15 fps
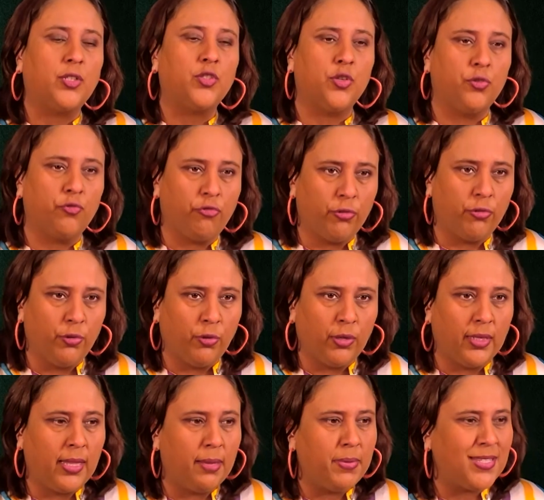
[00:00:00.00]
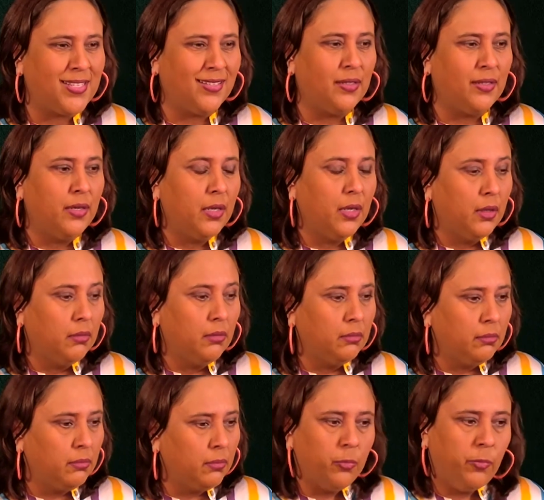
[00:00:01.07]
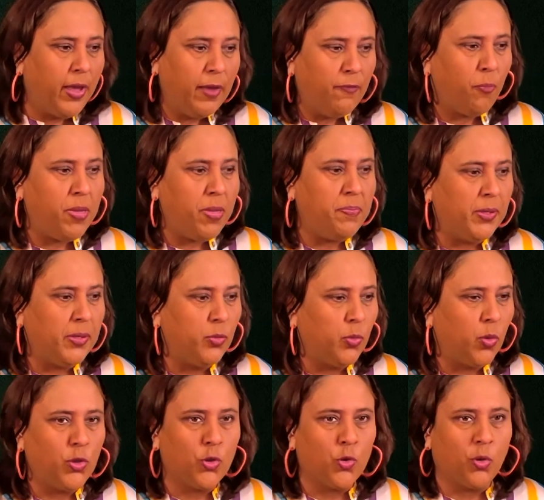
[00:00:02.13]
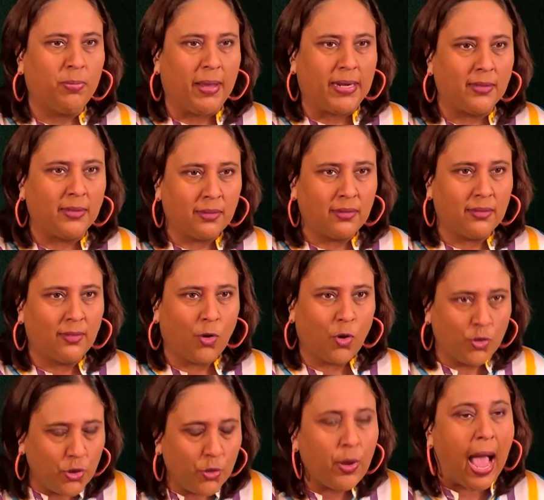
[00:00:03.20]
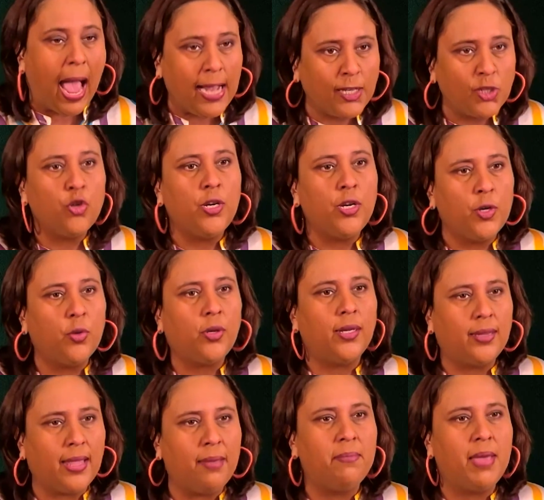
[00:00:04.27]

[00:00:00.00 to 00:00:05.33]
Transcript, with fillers: Do you look at them as a way for people who want to look better? Or do you actually look at them